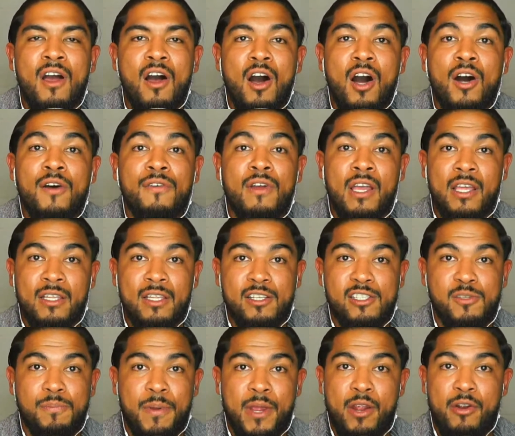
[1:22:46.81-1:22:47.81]
of
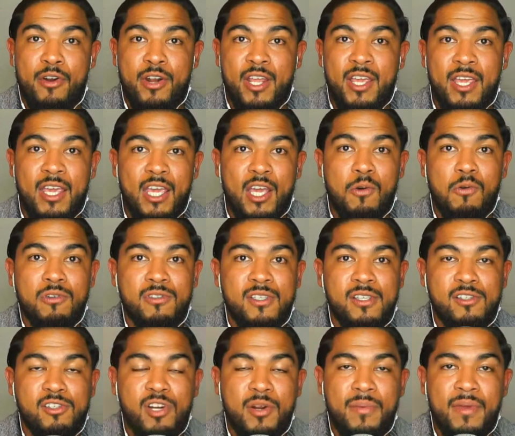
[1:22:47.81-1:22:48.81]
disparity equals
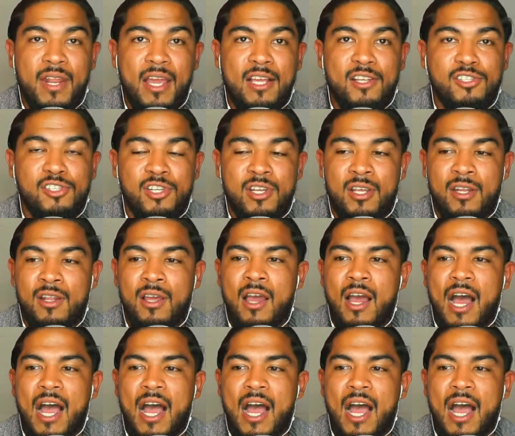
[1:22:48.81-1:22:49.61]
discrimination.